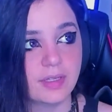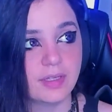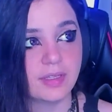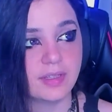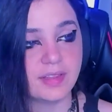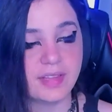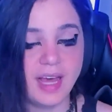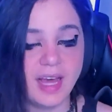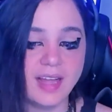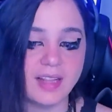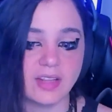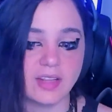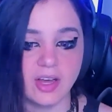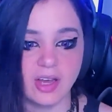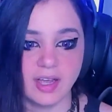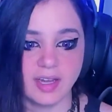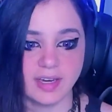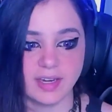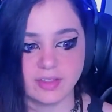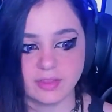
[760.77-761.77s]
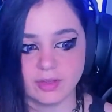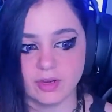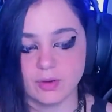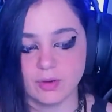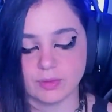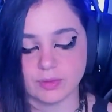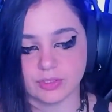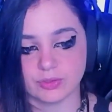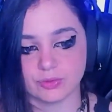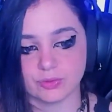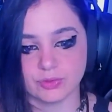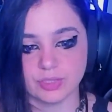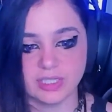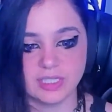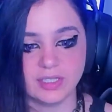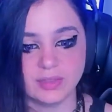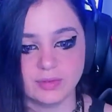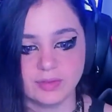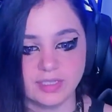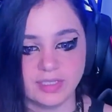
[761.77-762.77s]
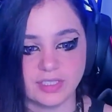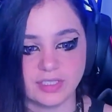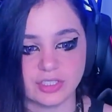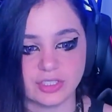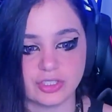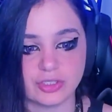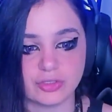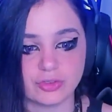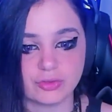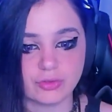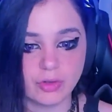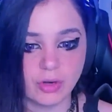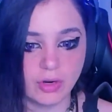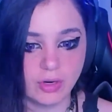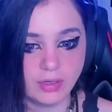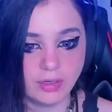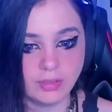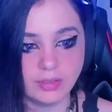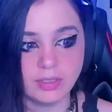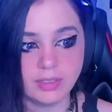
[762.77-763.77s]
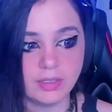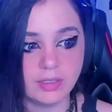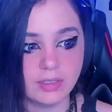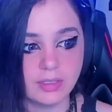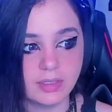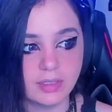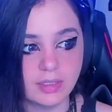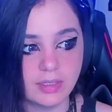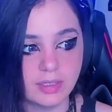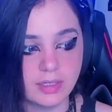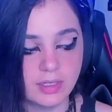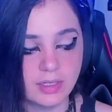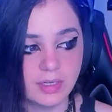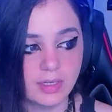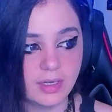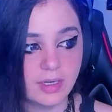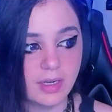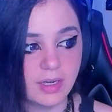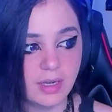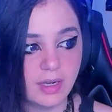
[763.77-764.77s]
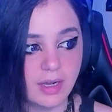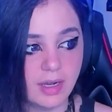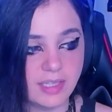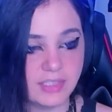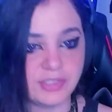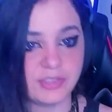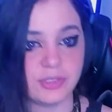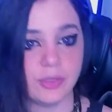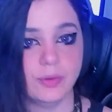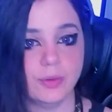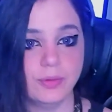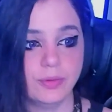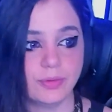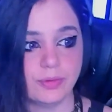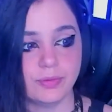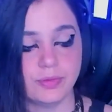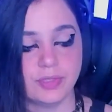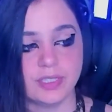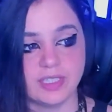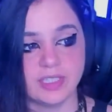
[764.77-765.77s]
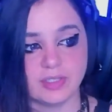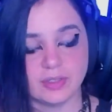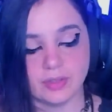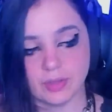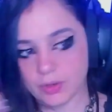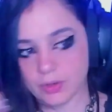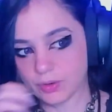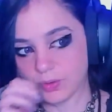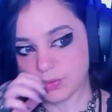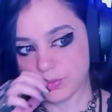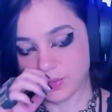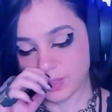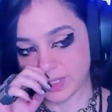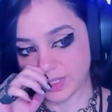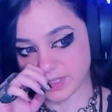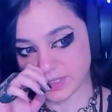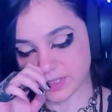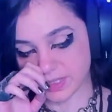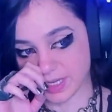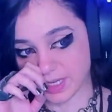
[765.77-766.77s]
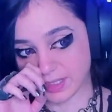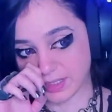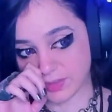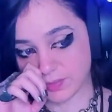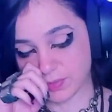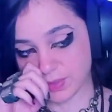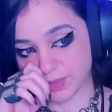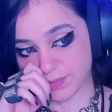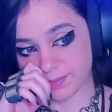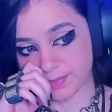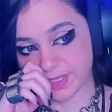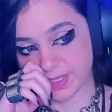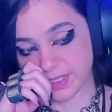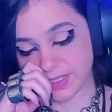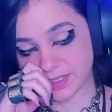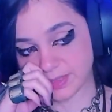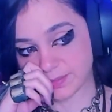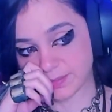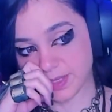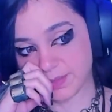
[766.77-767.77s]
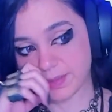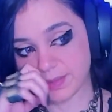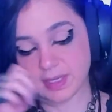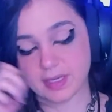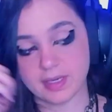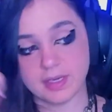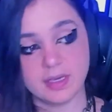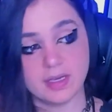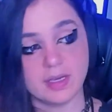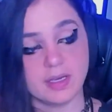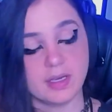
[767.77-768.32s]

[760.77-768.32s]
that line I thought was really, really strong. I don't really know exactly what it means. Maybe,